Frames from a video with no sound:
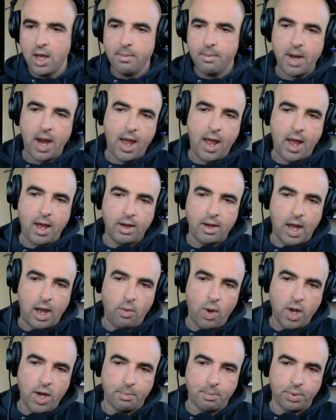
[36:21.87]
But I
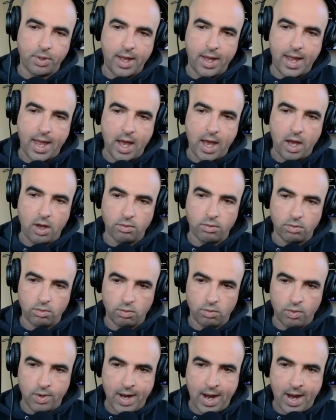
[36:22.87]
want to play out what